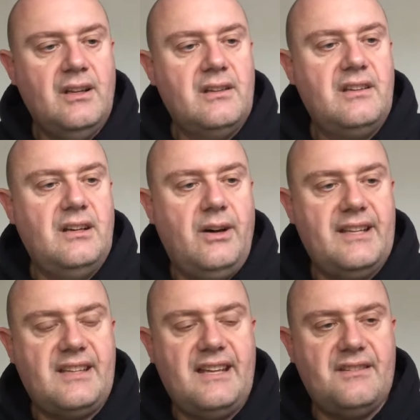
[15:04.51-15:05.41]
you know, I
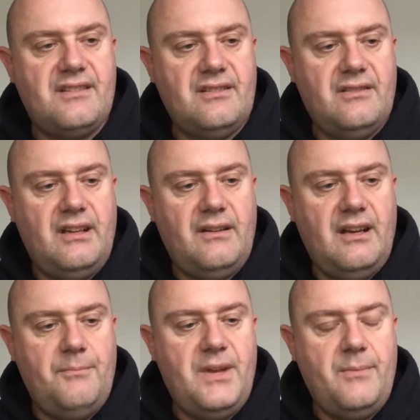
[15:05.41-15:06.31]
tend to
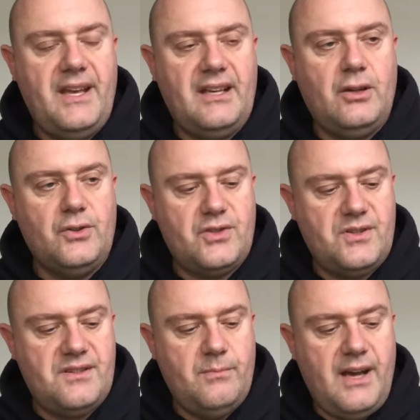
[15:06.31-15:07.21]
be a bit conscious
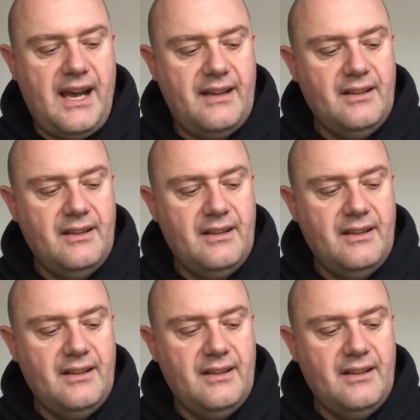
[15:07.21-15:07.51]
about